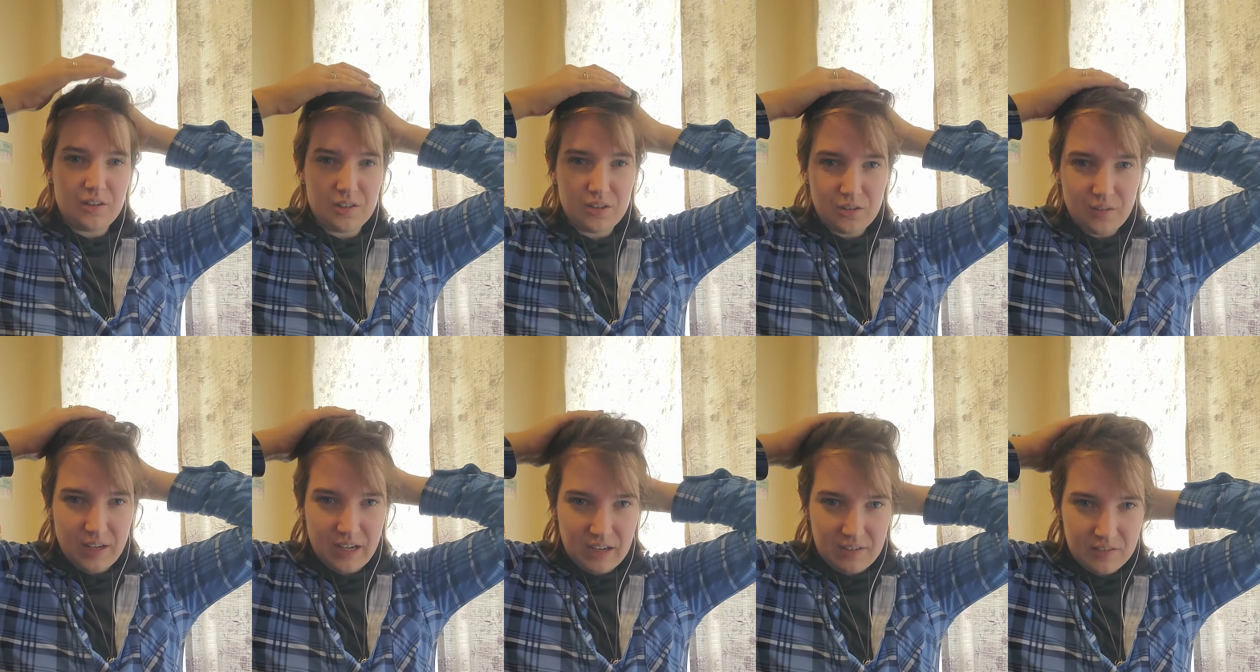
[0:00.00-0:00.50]

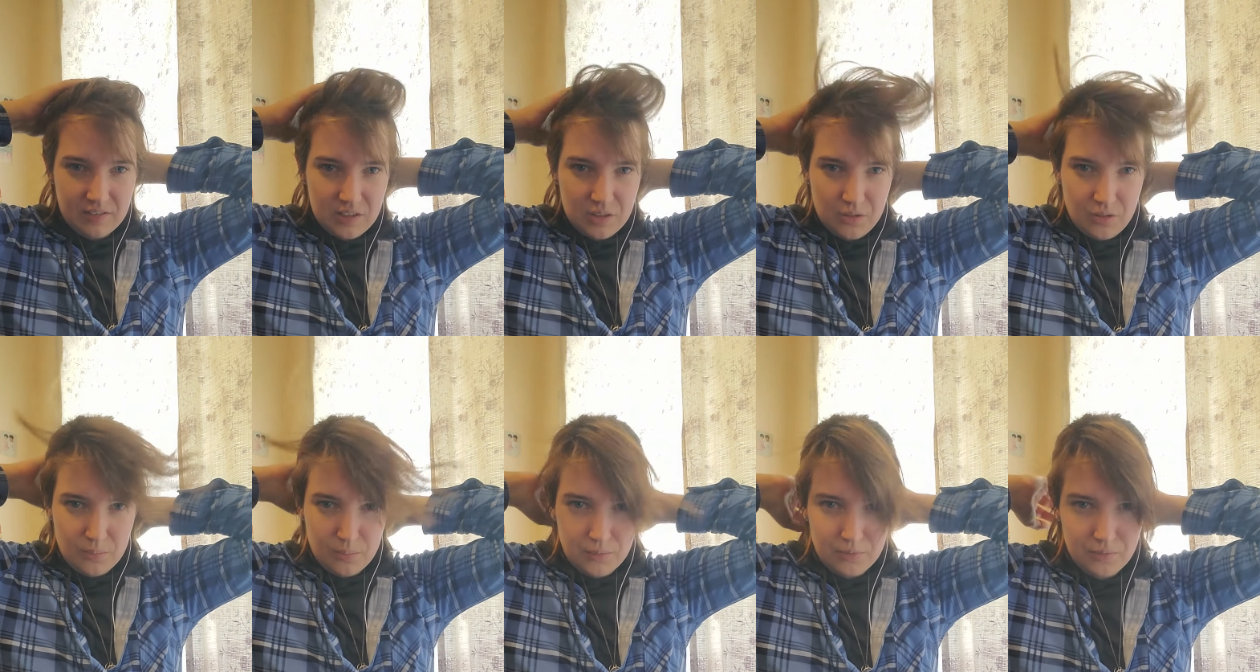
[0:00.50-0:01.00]
so I have to do
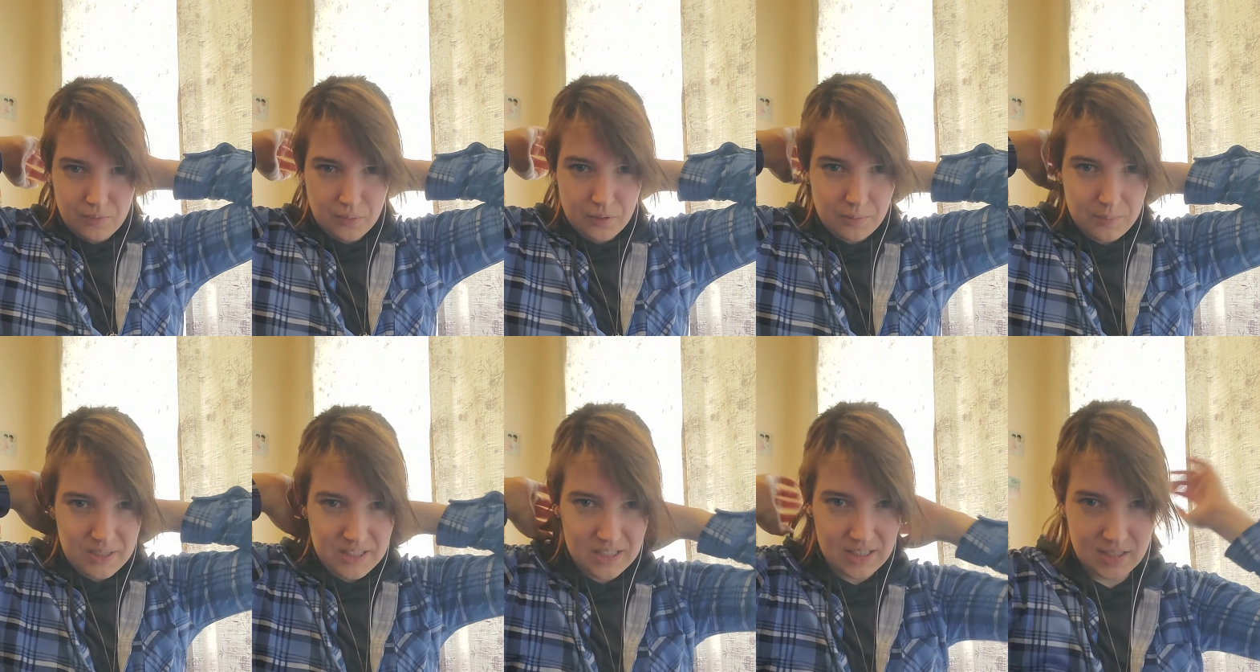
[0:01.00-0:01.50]
it before
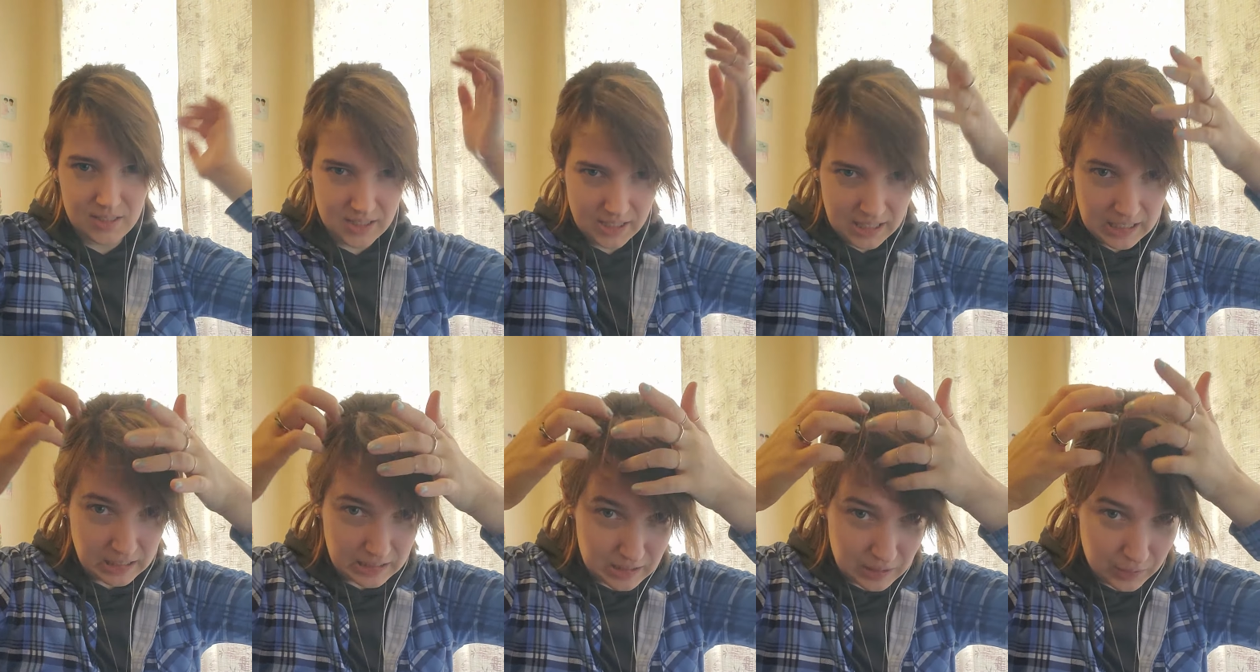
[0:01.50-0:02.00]
me sister
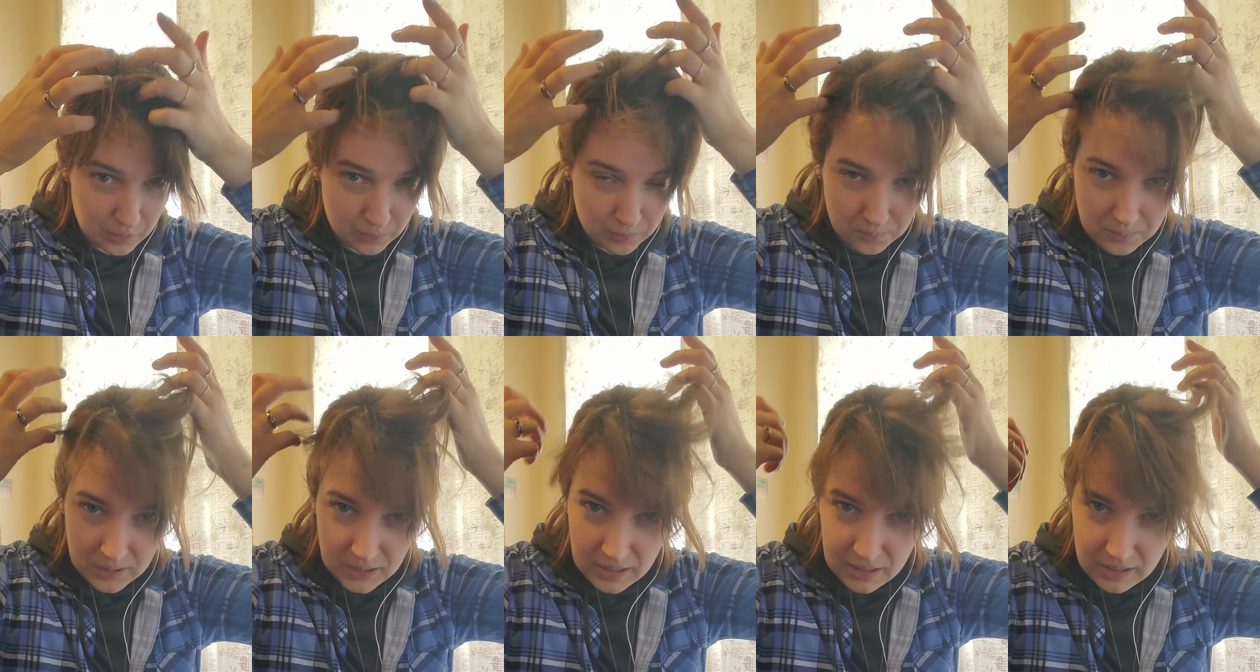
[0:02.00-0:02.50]
gets
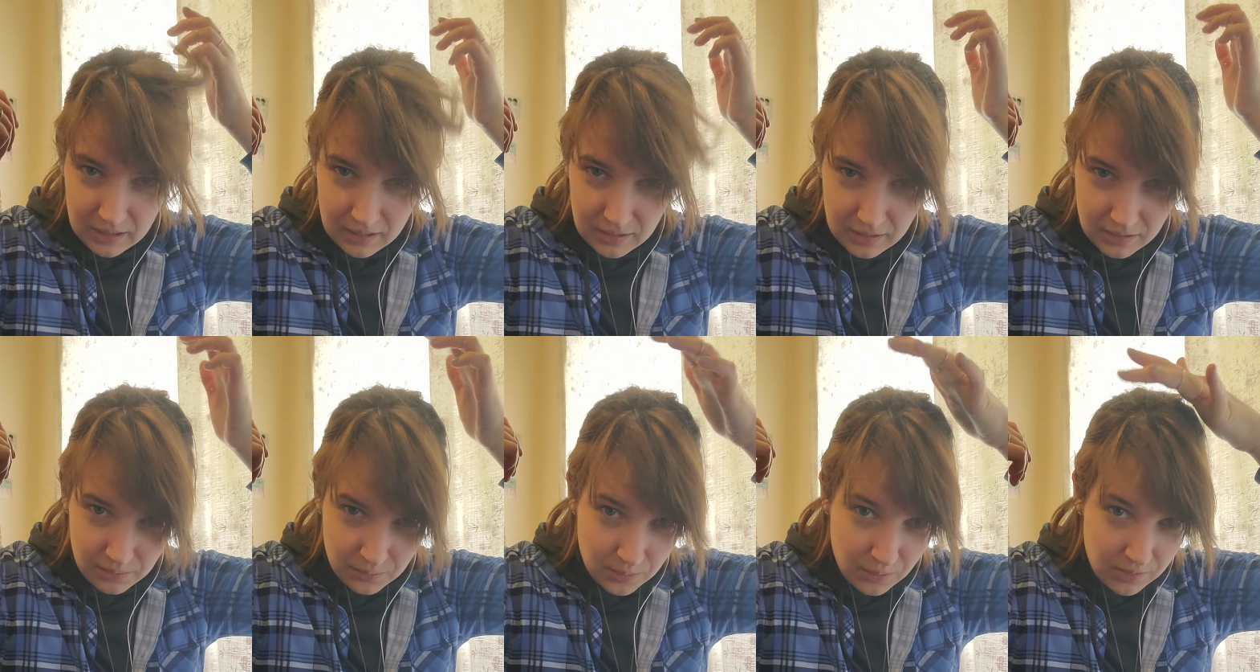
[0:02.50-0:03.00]
home.
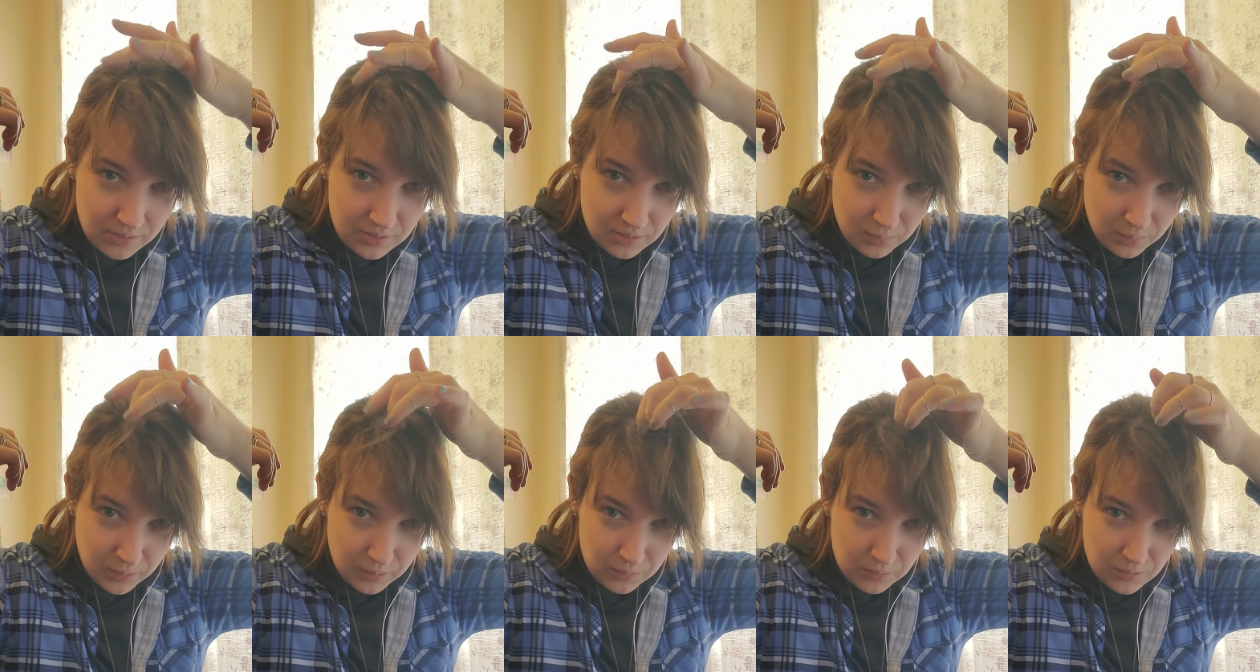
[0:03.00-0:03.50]
Otherwise, I
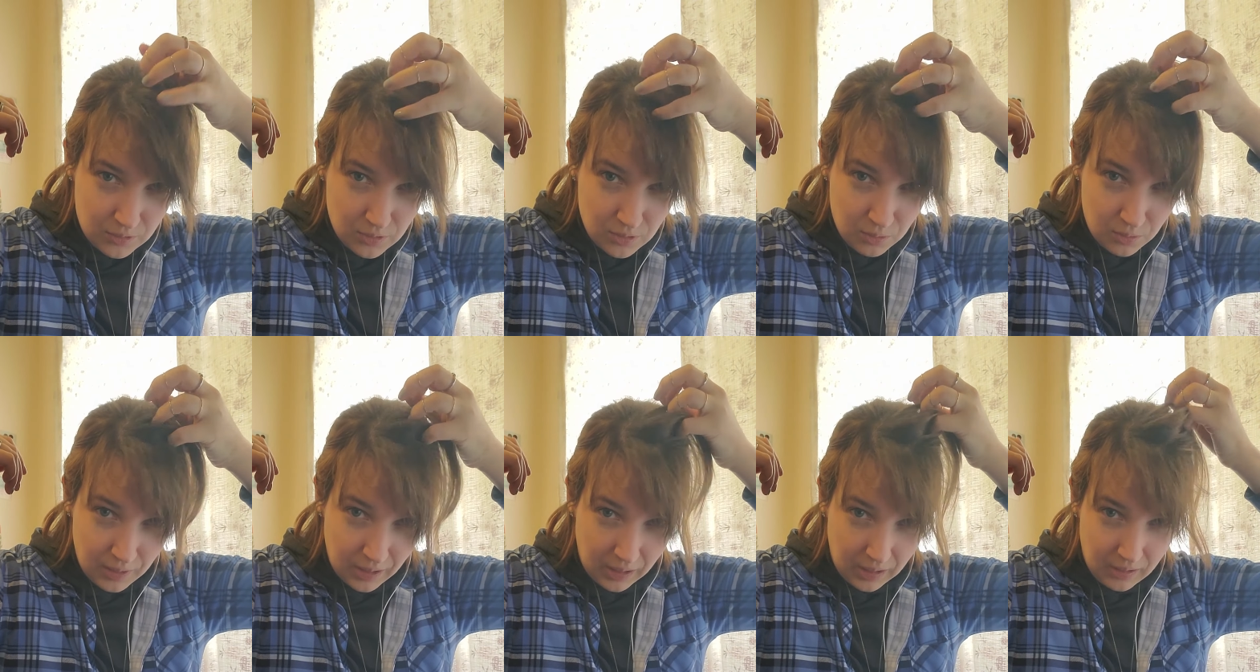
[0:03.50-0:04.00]
won't
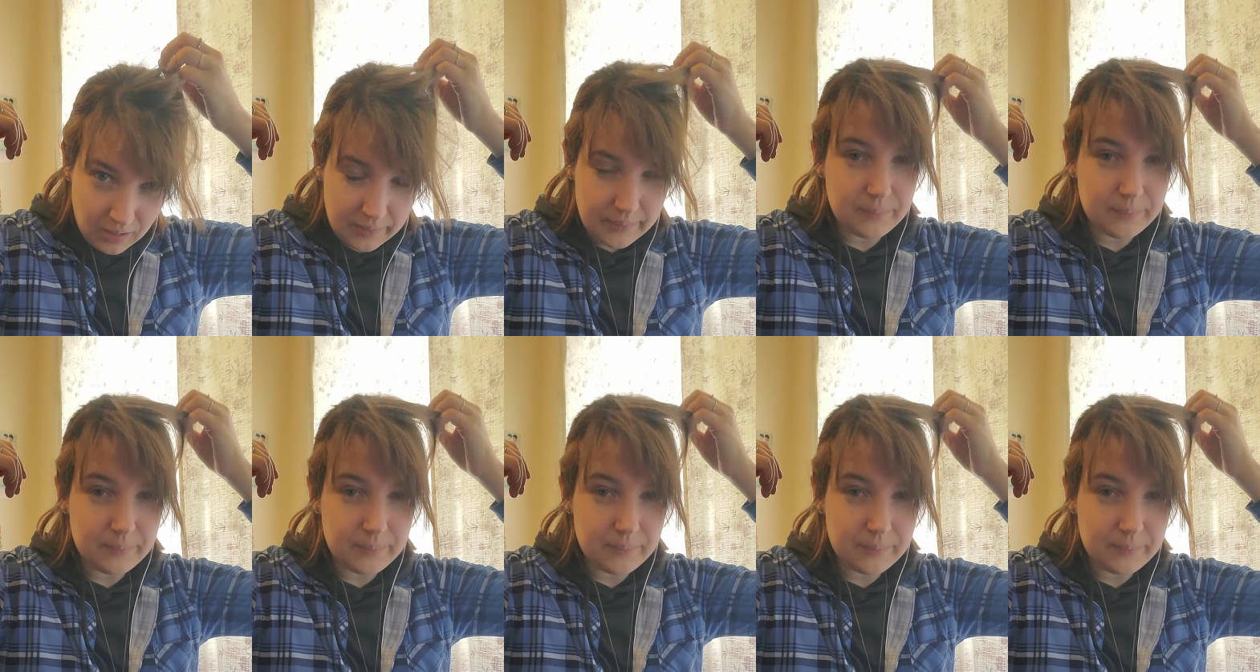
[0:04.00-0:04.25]
do it.